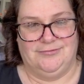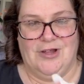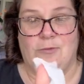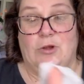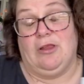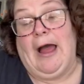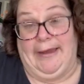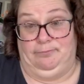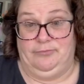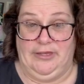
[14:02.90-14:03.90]
Well,
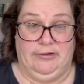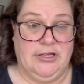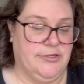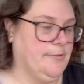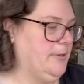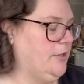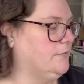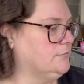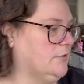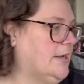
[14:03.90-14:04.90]
I think he's super cute.
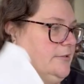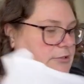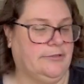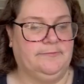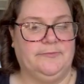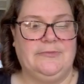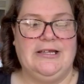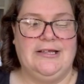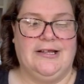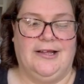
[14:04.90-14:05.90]
I don't know.
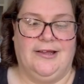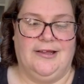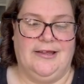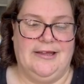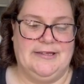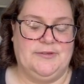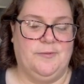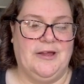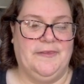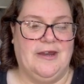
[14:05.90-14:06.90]
It's
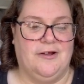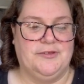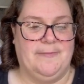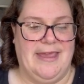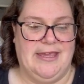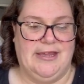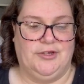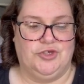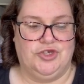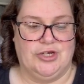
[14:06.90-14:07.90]
one that I was
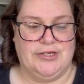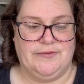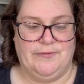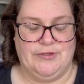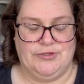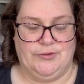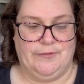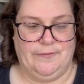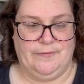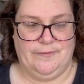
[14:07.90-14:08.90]
making just for sort
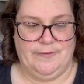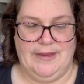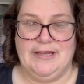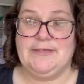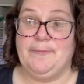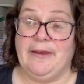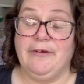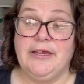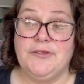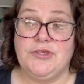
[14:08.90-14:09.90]
of the
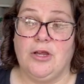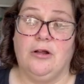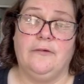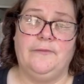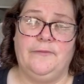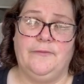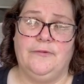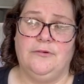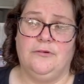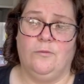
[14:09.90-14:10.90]
experience of
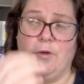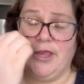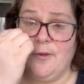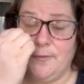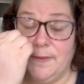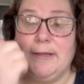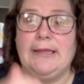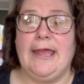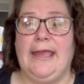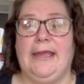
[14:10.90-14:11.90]
working with the
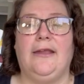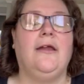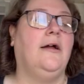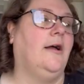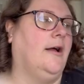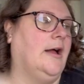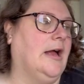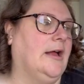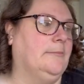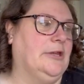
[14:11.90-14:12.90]
clay,
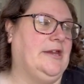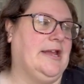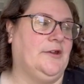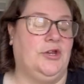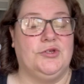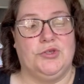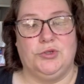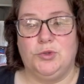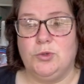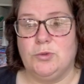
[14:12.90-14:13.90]
learning how to use the
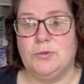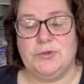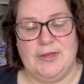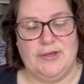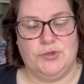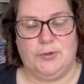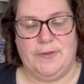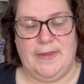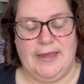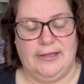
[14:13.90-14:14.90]
tools, that sort of
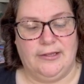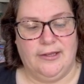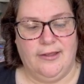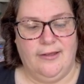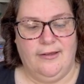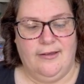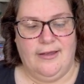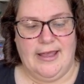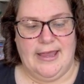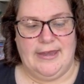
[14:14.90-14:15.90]
thing.
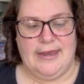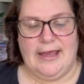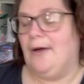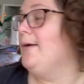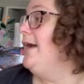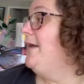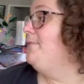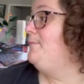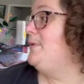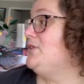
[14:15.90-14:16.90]
And now
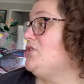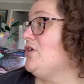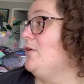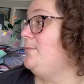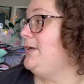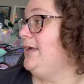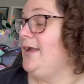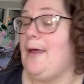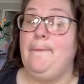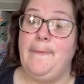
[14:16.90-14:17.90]
I've been
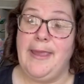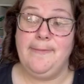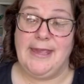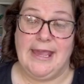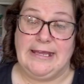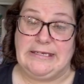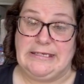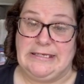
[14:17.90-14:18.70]
sculpting a baby head.